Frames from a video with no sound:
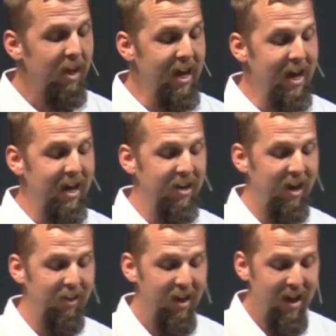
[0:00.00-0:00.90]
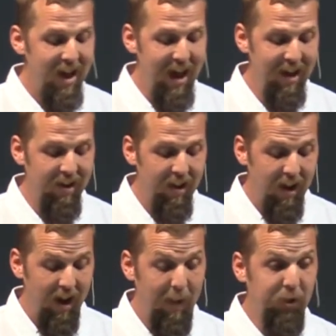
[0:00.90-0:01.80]
And, uh, and
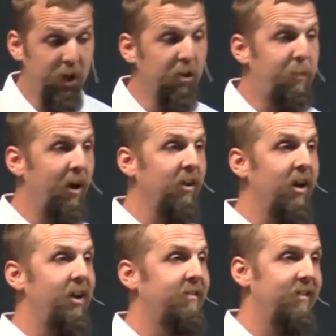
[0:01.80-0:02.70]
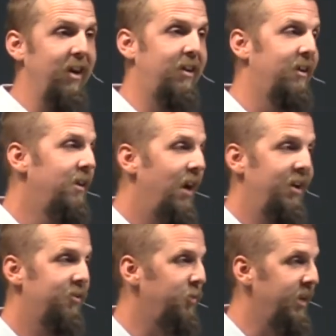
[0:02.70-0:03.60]
I'm sure the paralytic's like, I
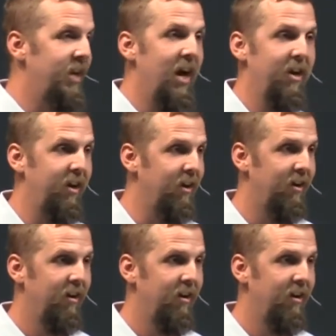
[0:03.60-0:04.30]
just want to get out of here.